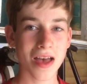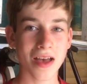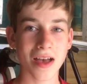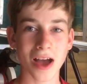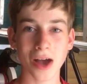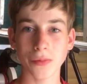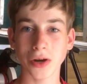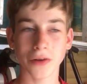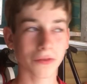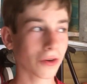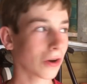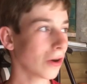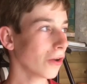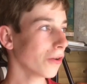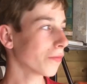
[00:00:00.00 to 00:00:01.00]
I mean, I've got a
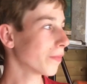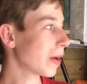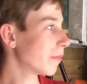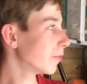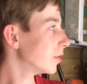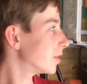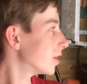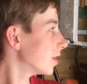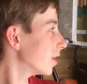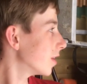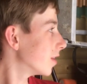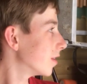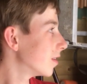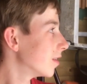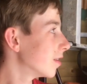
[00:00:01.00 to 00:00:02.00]
lot of memories here,
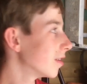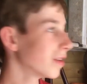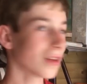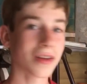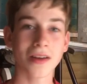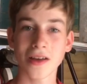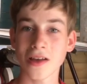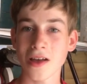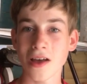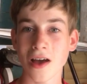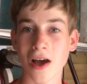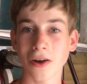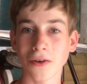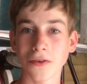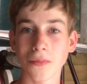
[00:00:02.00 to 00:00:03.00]
a
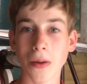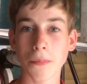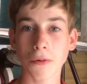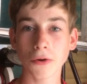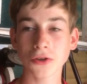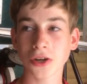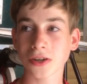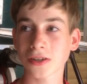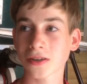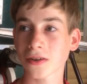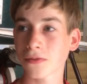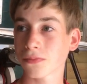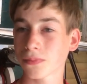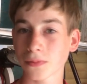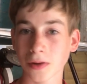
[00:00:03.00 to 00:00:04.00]
lot of my projects
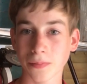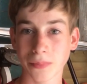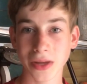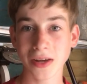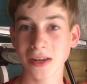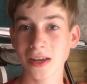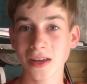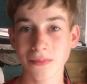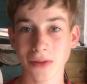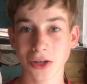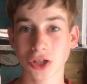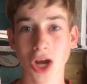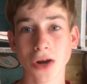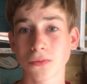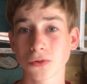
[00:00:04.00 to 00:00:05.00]
have been here, my
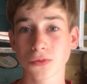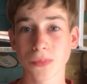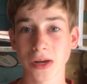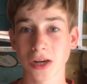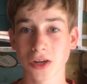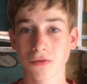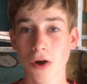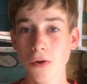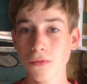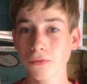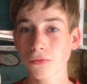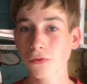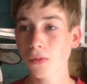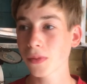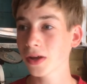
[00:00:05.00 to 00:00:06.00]
channel's been grown
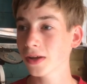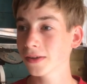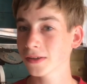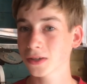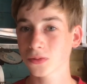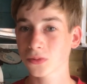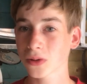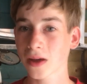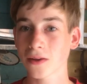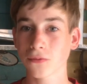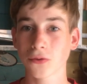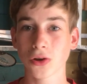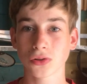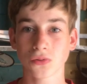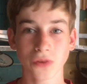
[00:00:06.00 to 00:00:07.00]
from here, this was where the
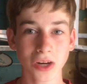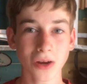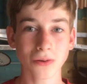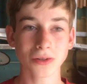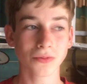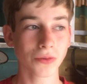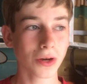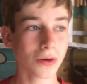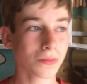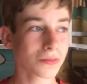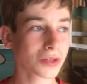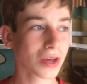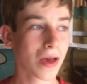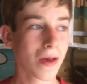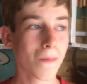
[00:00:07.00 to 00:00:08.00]
first video was filmed.
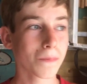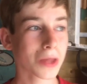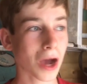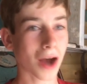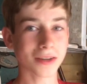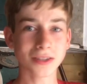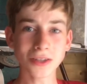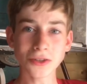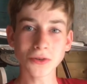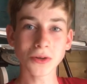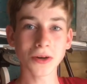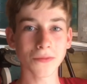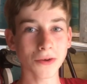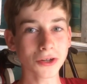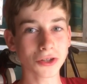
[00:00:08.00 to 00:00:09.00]
I did do an
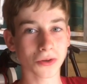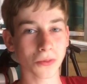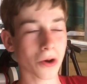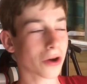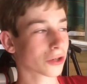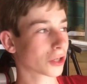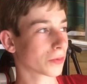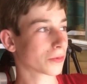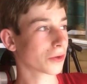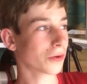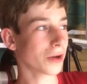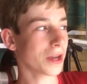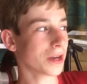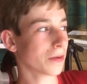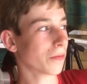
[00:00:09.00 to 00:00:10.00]
original workshop tour
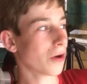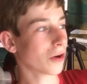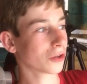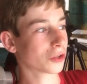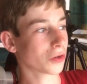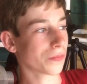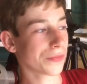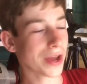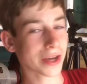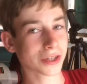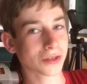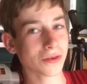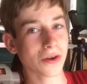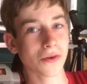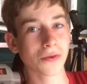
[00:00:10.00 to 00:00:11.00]
in the workshop next
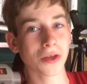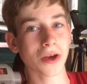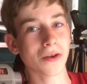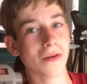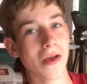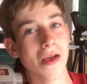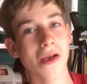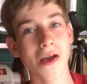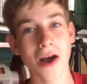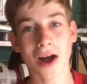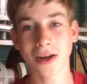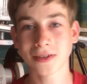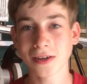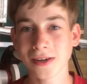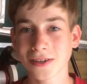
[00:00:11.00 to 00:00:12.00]
to it, although I
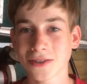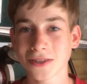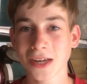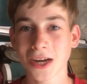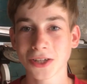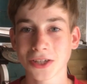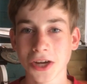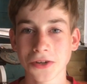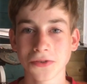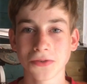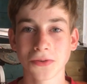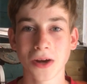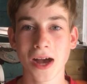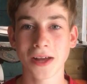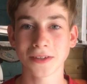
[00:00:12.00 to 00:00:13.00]
deleted that channel
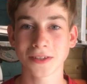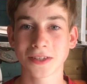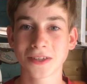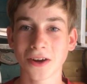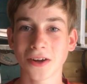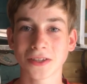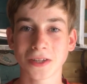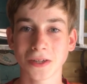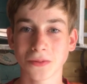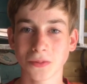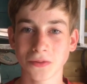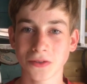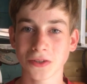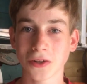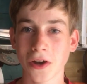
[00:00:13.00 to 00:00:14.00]
and started with
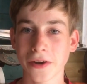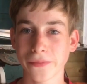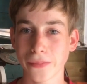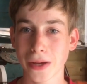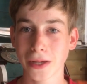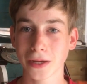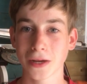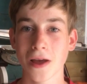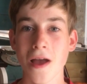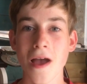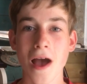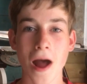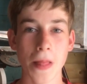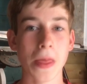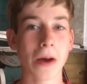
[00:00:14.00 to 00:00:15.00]
Design and Make,
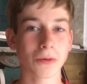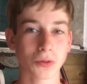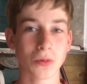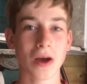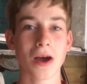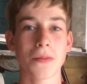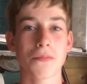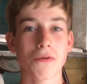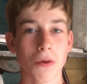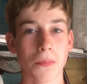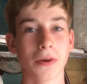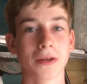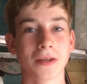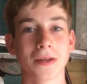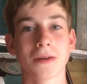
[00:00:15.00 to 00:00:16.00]
and that was where I
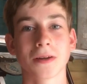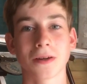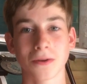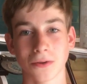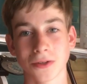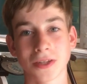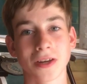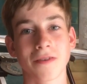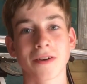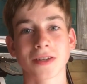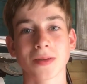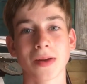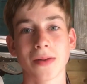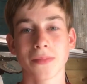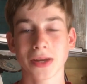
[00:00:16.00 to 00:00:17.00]
properly got serious
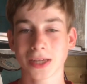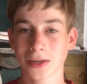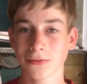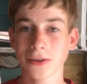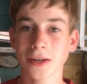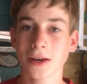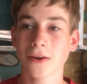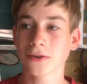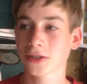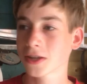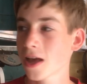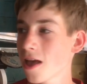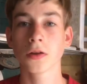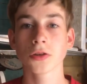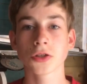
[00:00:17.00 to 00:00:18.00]
about making videos.
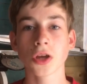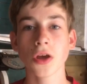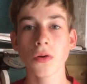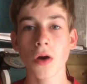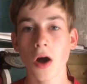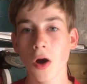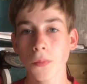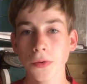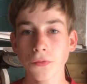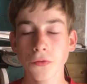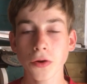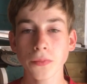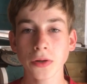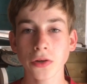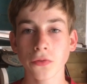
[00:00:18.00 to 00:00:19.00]
So I'll be
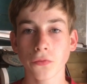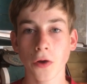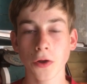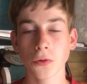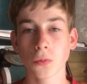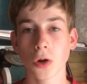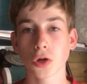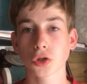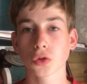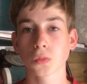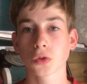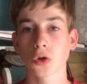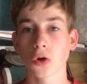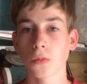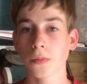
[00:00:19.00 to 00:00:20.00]
filming the final workshop
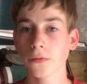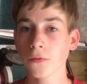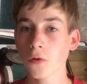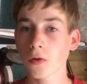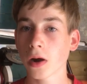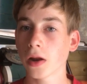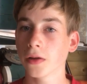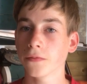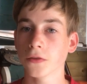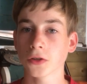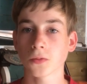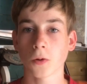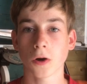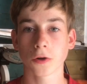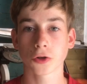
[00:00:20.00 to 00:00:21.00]
tour before I leave this
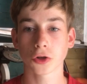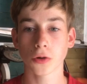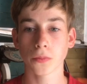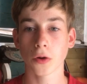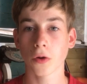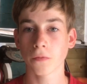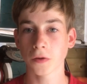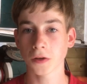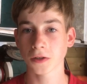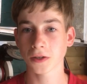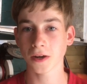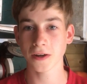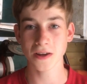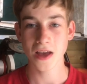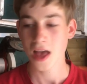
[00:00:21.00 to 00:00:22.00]
workshop,
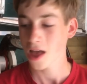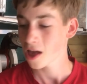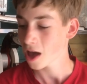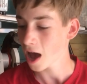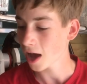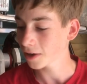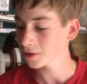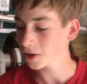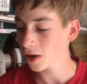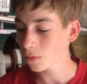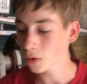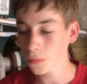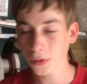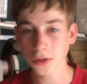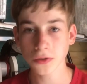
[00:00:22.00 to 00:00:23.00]
obviously, and I will
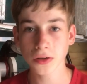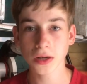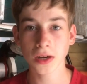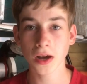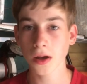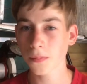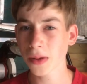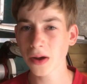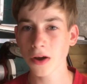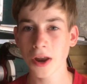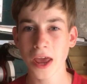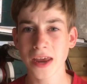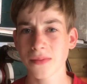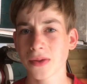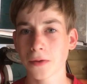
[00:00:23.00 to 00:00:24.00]
be doing about an
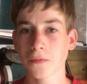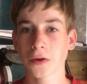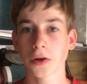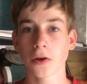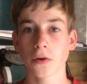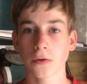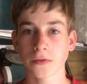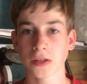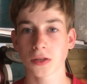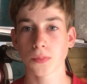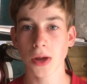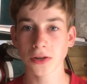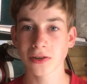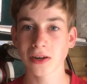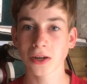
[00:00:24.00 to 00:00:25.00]
8-minute video of
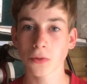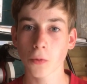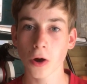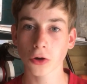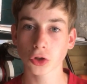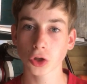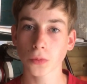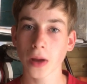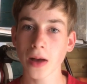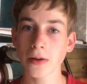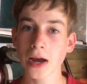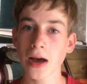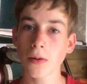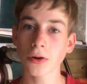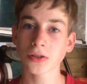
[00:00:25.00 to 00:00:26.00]
dismantling the workshop and
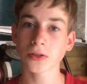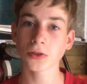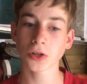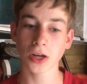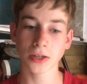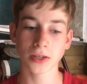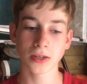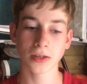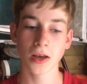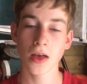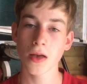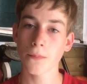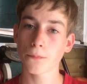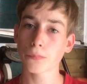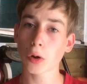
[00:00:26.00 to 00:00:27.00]
how I suggest
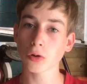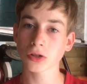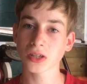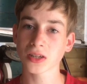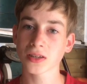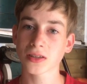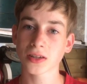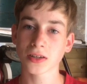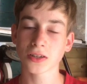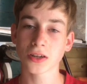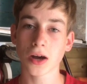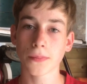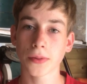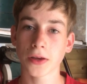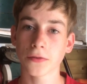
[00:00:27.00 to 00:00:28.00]
boxing things
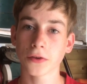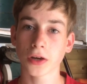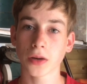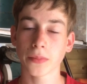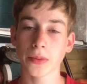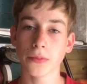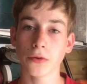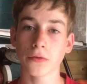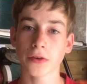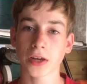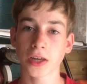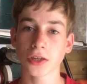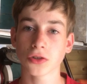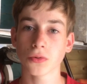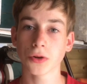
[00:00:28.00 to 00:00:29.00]
up if you're going to be moving
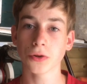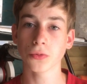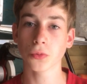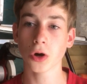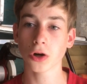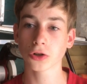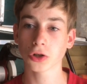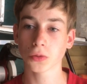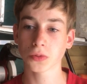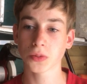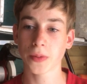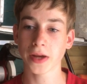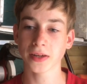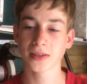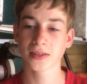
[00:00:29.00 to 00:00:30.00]
into a new workshop
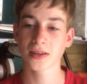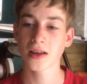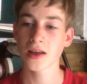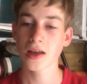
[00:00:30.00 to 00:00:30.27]
space.